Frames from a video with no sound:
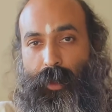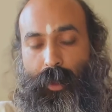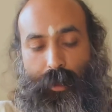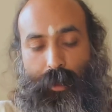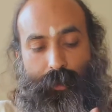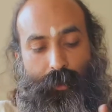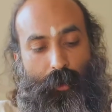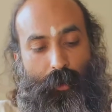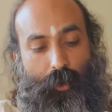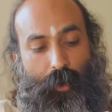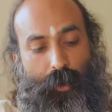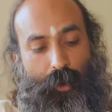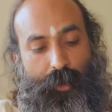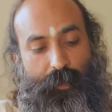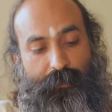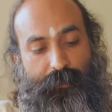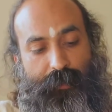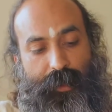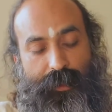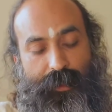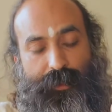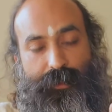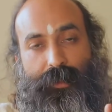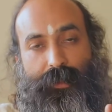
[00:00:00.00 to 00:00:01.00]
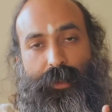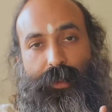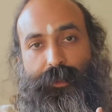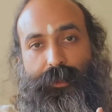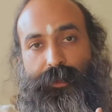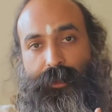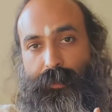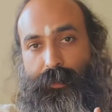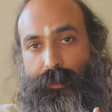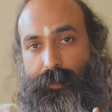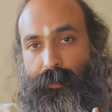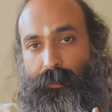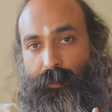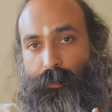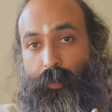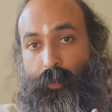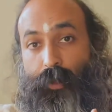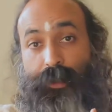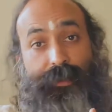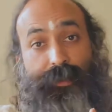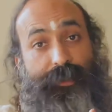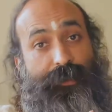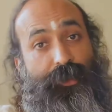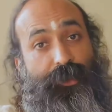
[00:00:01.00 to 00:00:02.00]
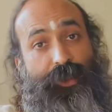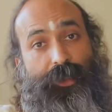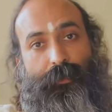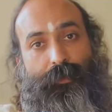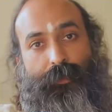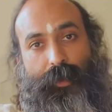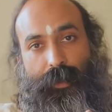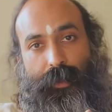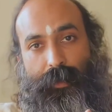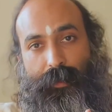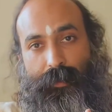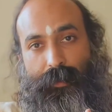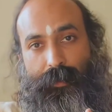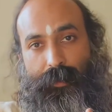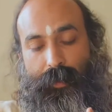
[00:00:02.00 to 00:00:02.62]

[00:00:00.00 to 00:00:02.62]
and the god of destruction, which is Shiva,